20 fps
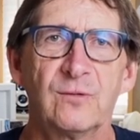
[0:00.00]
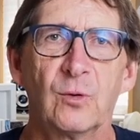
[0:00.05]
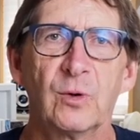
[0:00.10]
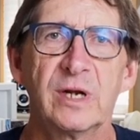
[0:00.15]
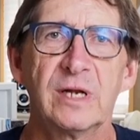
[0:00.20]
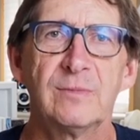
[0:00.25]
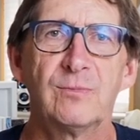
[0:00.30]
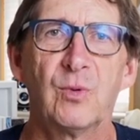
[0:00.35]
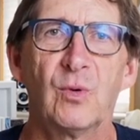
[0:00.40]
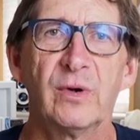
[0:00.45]

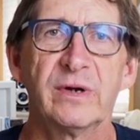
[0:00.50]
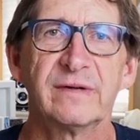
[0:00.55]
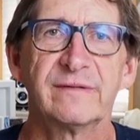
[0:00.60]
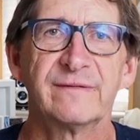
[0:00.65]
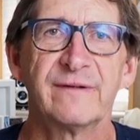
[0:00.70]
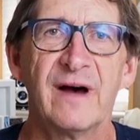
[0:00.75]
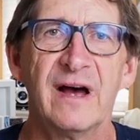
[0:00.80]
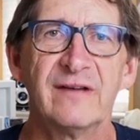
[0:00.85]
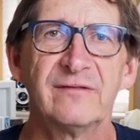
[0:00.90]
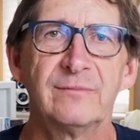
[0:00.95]

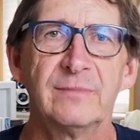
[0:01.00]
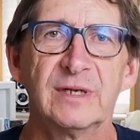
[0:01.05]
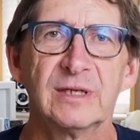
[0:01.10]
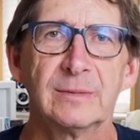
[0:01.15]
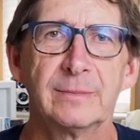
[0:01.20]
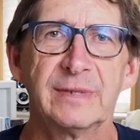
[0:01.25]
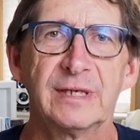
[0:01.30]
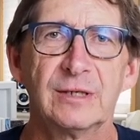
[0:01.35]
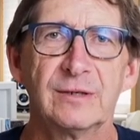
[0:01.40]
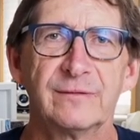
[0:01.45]
40.5
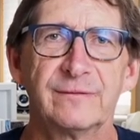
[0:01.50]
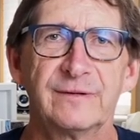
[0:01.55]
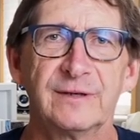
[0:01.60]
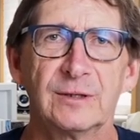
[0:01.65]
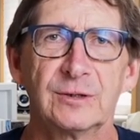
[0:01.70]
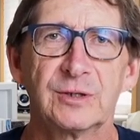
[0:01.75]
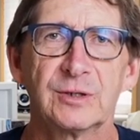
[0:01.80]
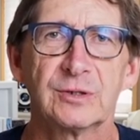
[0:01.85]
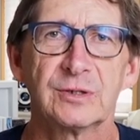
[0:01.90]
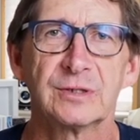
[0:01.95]
millimeter
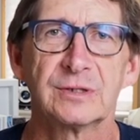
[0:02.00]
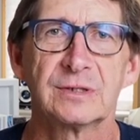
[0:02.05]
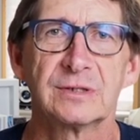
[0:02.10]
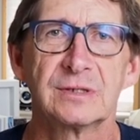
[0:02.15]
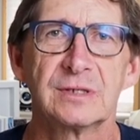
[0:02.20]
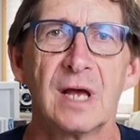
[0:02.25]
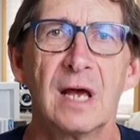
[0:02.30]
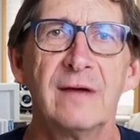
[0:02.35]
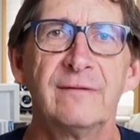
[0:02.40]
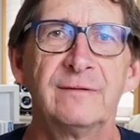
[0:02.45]
filters,
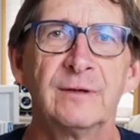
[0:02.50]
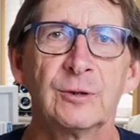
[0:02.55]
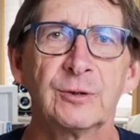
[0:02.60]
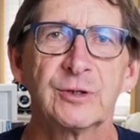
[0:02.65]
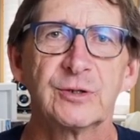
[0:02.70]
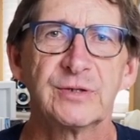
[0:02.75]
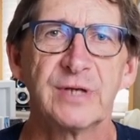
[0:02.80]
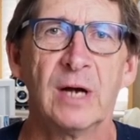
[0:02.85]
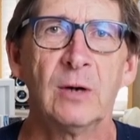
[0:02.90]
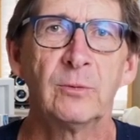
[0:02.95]

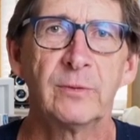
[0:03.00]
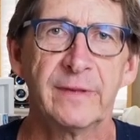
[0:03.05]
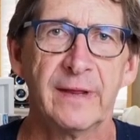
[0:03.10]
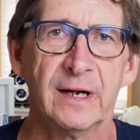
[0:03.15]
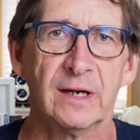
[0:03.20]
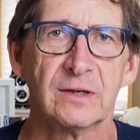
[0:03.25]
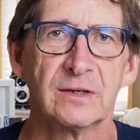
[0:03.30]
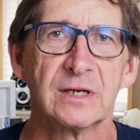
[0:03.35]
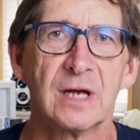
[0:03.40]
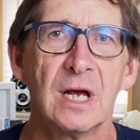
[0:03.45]
filters out
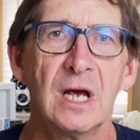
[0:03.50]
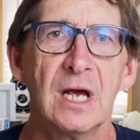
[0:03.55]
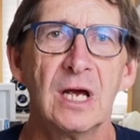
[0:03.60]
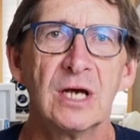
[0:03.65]
there.